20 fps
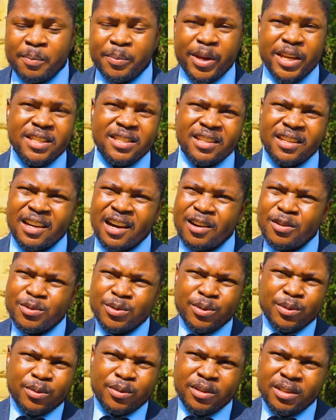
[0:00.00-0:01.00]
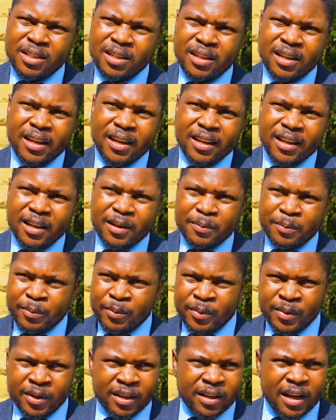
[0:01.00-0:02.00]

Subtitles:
basic household income,